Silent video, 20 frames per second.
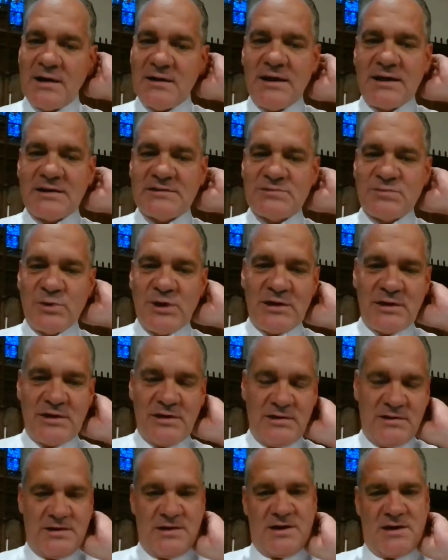next week,
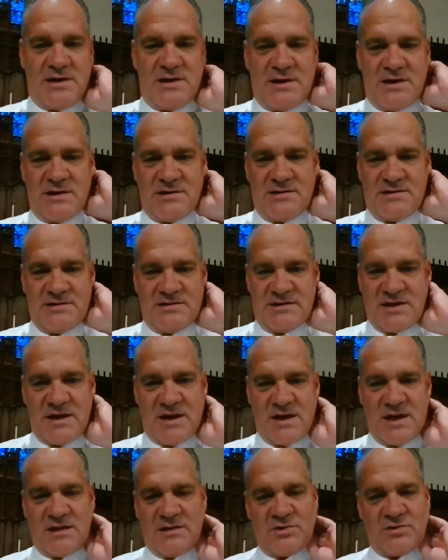and
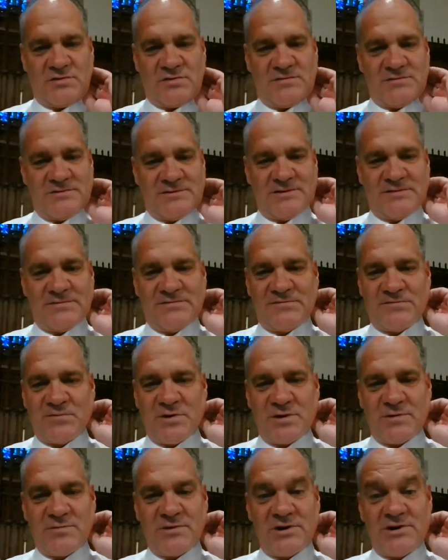look
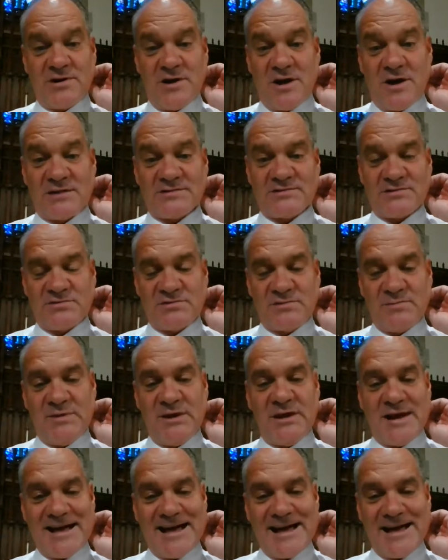forward also to
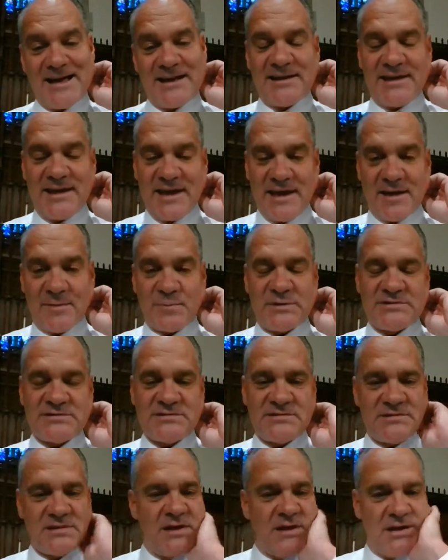being on
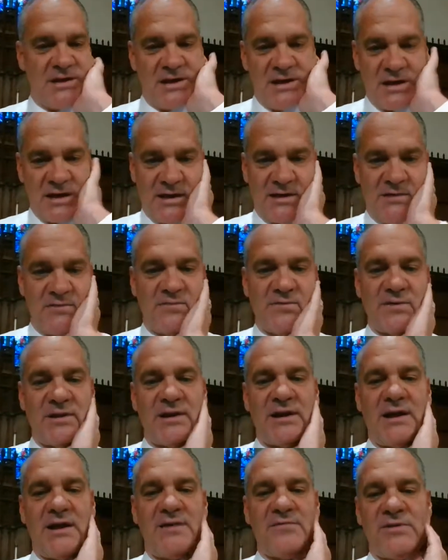campus in
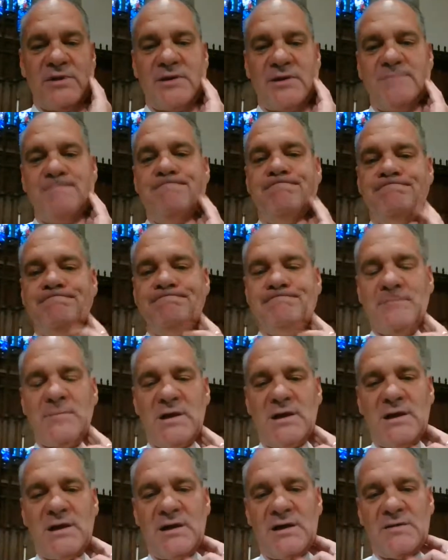Philadelphia
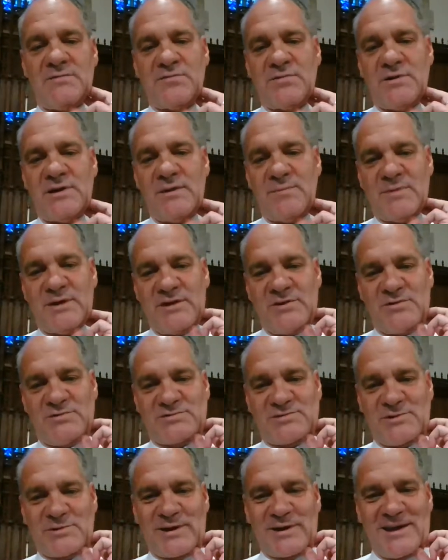for anybody
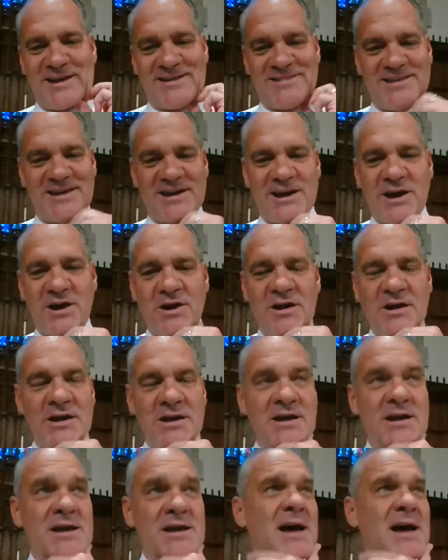who's located there.
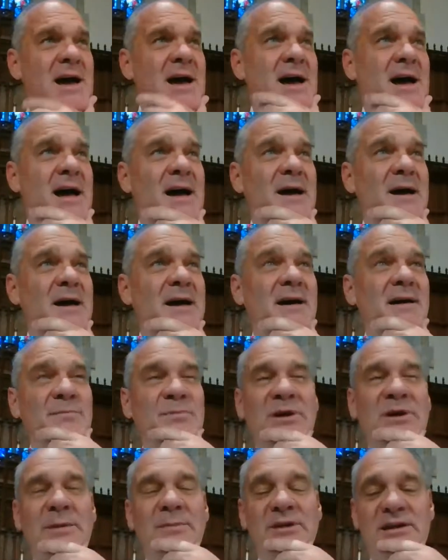
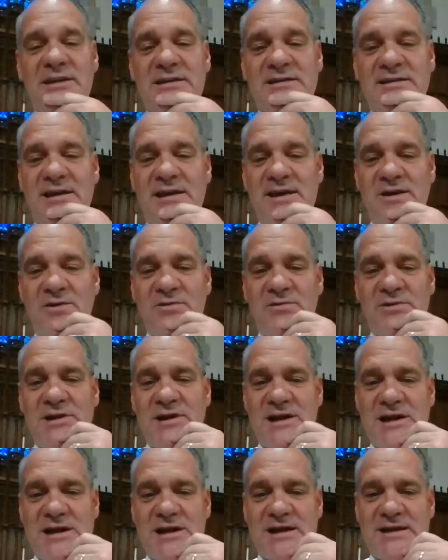I'm coming into
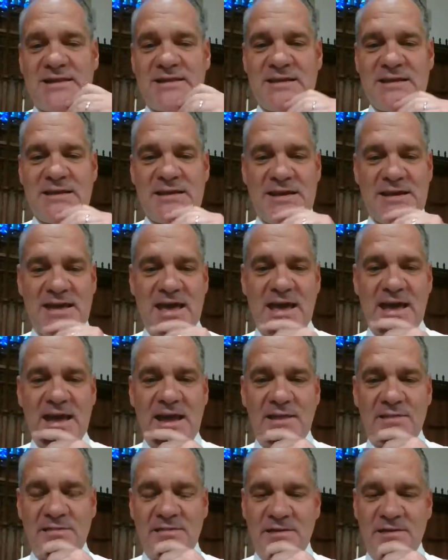town on the
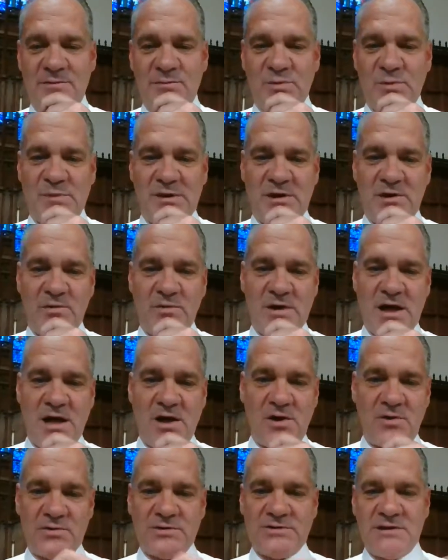8th, and we'll be
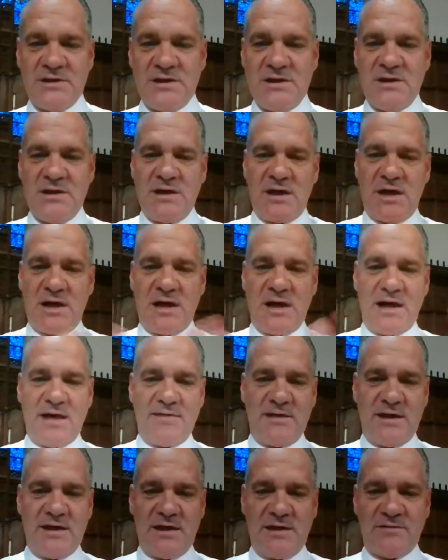around
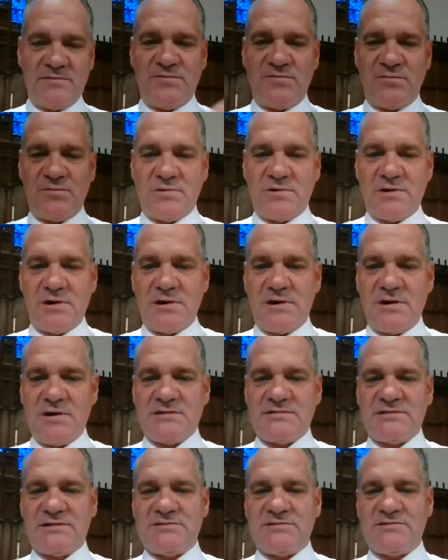then for
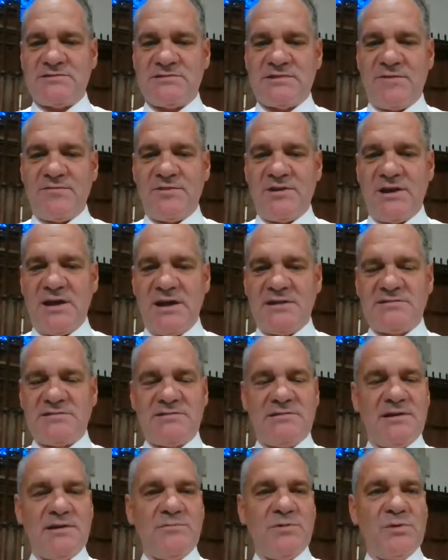6 or 7 days,
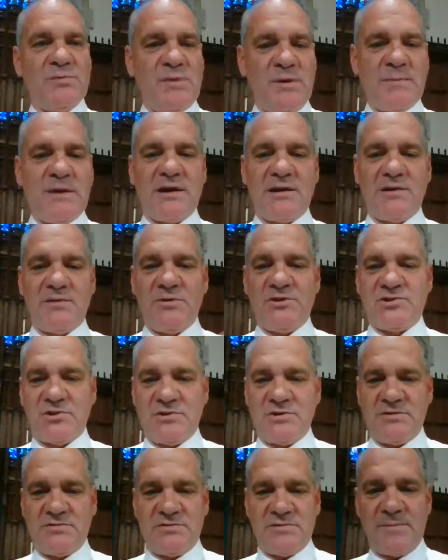and then we'll be making a
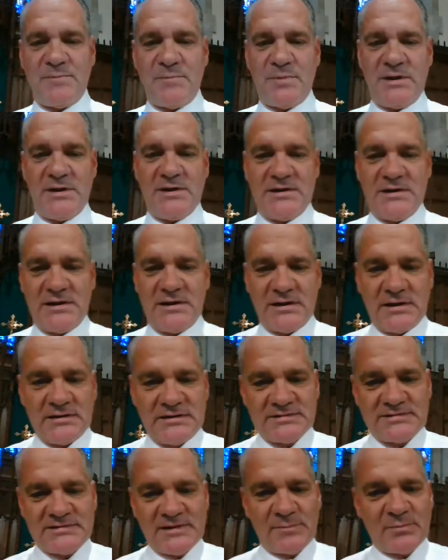return trip in
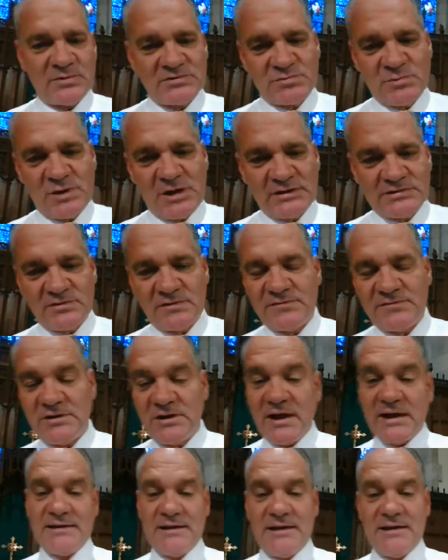December as well. So if you'd
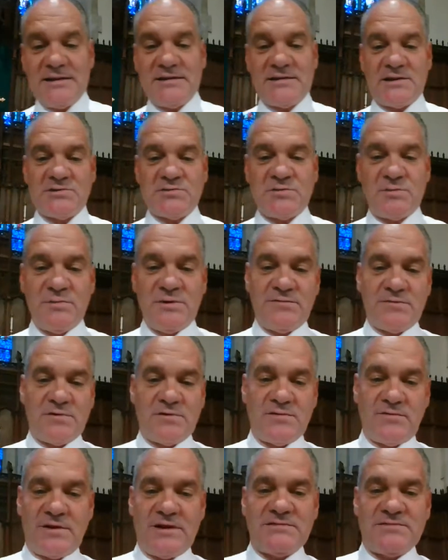like to get in touch with me
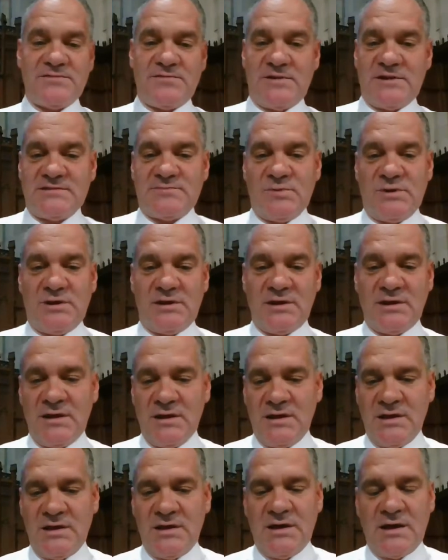for a face-to-face meeting,
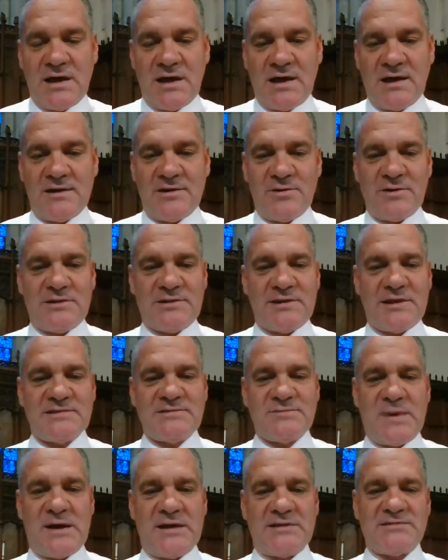I know that
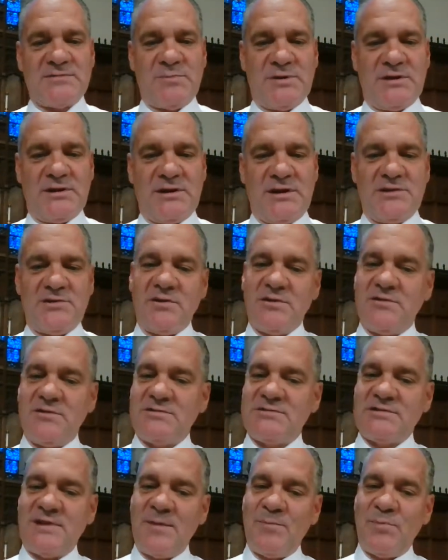that's a possibility during
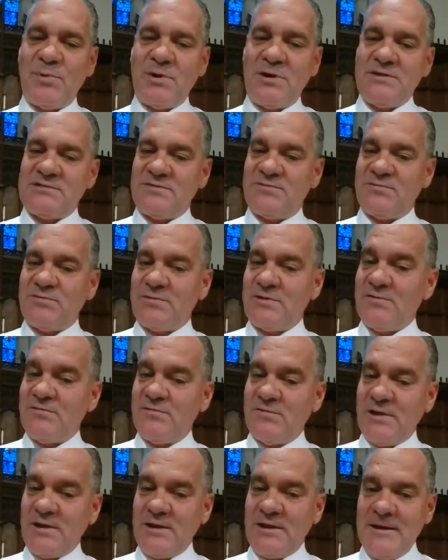those time periods. If you're in
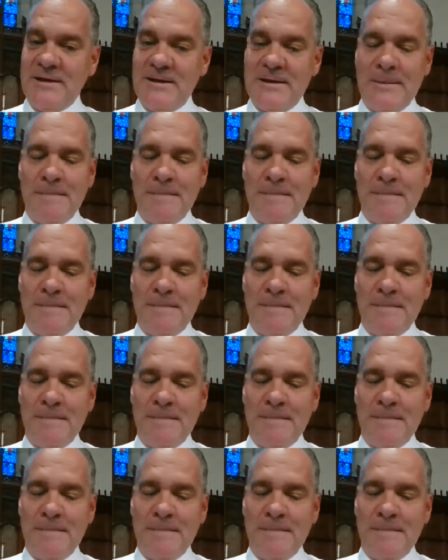Philly,